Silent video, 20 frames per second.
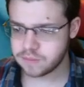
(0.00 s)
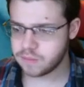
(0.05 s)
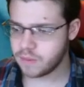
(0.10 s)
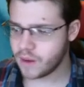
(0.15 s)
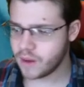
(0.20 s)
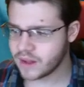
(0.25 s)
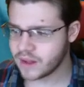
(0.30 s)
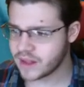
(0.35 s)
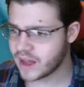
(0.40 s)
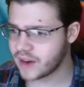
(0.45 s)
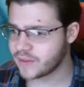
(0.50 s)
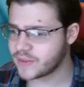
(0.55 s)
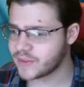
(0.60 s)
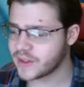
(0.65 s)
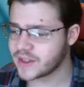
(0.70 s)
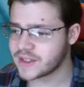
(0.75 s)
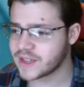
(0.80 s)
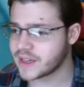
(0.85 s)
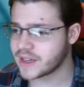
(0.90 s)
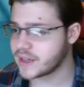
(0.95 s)
a lot of
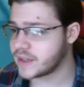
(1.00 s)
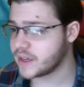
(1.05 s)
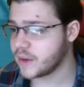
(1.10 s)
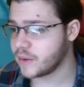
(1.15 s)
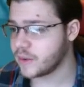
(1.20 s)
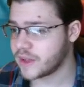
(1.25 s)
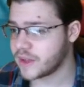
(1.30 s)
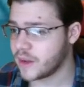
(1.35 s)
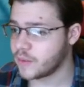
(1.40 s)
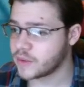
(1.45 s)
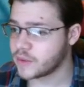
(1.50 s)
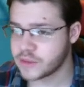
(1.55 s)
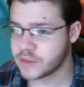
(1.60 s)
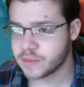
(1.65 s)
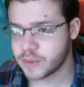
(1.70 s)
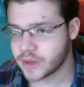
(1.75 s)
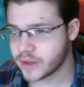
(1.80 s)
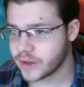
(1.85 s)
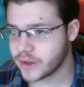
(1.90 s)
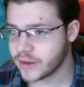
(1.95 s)
things that can deal with that, which is
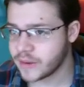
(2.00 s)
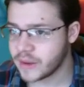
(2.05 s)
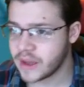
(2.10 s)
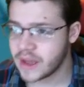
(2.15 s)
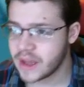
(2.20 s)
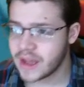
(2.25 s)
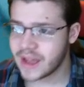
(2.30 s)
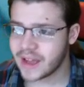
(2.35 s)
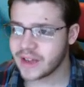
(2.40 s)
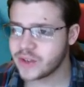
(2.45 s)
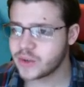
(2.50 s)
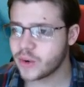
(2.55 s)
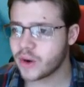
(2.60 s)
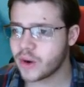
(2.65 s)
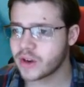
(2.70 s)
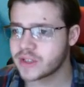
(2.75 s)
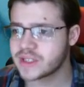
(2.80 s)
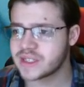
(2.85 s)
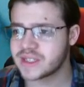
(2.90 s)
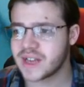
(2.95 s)
pretty good. Into our
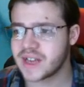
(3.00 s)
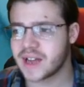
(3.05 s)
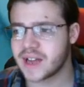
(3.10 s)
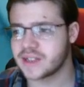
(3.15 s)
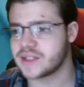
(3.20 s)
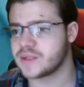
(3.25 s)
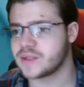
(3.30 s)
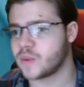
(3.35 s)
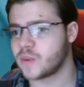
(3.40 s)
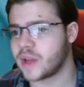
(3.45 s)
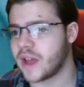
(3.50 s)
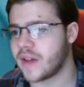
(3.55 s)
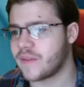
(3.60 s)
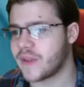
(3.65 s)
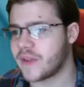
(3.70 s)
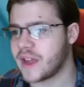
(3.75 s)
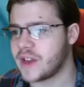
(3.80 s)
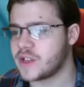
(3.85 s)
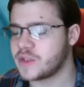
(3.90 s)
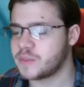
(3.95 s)
stats, we have
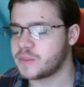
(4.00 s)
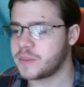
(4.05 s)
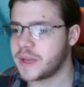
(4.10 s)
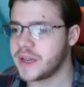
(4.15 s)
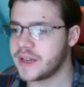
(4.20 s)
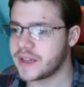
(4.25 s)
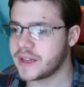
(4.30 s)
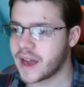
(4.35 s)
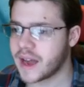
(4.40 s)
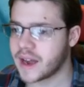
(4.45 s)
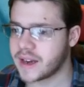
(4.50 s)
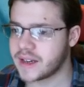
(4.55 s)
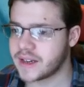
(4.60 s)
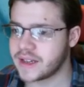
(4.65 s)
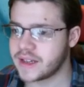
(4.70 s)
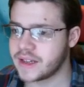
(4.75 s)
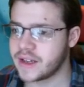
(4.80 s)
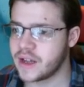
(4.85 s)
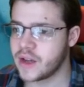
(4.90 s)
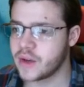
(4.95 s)
HP
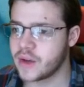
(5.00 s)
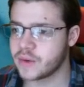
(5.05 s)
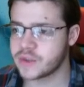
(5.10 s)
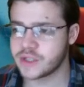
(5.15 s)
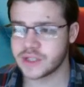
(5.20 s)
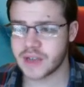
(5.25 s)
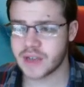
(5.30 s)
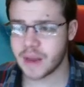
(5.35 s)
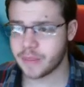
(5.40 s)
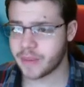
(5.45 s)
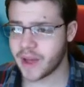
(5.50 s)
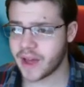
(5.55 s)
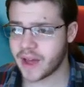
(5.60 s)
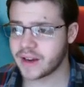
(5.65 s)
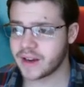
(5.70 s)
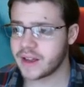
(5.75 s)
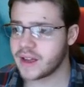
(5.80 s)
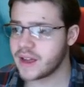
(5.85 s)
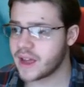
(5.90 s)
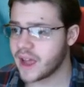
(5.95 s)
90, which is not bad.
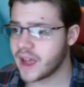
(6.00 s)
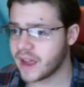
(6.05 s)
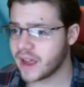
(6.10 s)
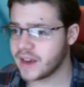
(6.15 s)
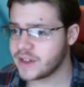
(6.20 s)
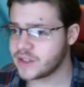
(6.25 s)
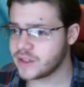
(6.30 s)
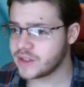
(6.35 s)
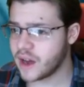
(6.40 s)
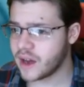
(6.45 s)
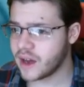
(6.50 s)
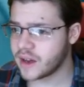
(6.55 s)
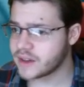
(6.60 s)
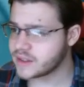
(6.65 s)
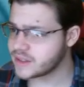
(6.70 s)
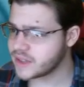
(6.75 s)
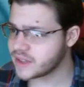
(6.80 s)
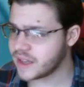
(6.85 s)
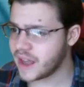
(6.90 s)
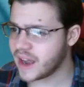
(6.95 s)

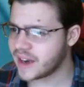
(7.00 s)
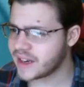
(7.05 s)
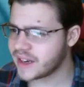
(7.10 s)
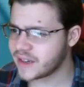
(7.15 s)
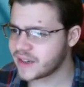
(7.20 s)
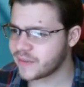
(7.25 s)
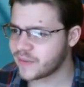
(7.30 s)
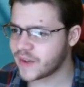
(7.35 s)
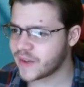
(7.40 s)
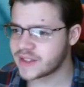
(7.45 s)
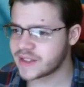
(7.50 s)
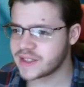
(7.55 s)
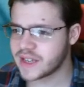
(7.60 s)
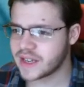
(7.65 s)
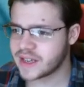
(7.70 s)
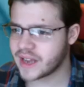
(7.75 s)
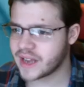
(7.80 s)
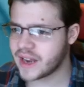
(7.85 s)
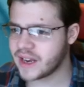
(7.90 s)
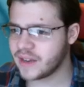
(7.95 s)
80 defense
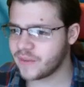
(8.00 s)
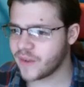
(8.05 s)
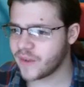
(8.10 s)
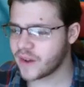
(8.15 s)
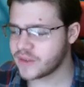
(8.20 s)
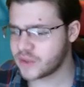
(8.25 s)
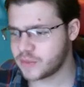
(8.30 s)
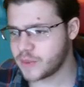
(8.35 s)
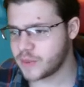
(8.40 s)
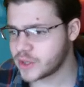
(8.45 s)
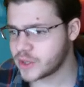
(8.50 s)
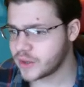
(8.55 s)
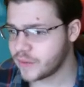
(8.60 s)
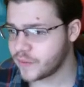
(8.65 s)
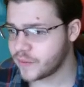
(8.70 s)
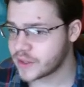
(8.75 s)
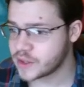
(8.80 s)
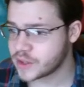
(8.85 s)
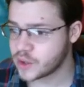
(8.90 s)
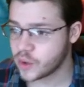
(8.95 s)
and 85 special
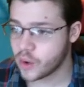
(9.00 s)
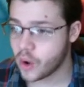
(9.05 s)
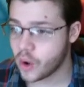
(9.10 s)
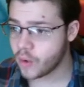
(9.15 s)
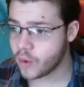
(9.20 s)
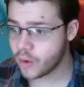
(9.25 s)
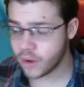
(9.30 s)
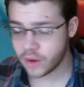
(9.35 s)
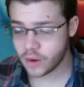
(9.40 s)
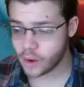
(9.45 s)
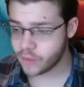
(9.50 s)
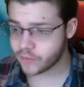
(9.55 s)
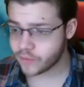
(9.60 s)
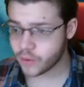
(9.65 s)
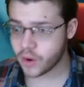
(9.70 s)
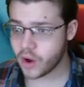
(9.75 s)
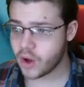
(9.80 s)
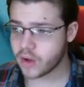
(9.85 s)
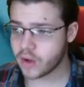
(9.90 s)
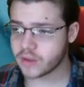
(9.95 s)
defense. So
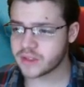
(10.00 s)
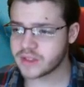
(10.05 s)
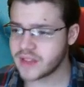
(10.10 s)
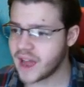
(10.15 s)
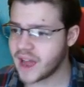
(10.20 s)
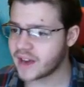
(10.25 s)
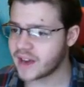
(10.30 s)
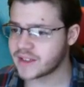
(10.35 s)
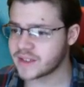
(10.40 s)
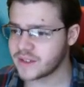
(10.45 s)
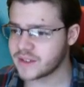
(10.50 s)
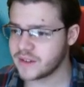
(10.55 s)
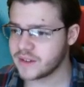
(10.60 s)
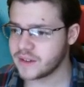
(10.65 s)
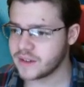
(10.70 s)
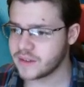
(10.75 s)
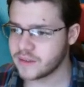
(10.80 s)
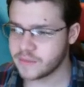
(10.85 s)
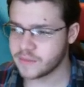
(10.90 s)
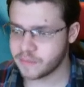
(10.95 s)
overall, not
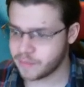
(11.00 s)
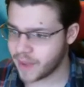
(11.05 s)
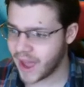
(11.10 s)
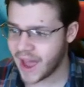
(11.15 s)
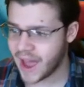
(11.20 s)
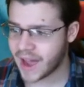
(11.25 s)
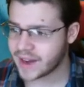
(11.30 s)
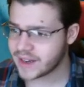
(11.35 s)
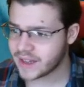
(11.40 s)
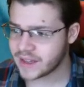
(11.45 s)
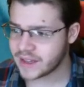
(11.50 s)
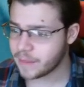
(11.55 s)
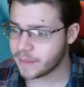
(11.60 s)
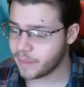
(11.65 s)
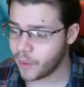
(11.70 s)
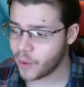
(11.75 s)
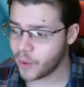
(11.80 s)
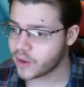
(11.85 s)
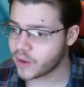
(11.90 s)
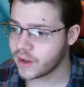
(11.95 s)
bad in the
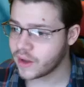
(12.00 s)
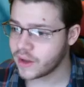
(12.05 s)
bulk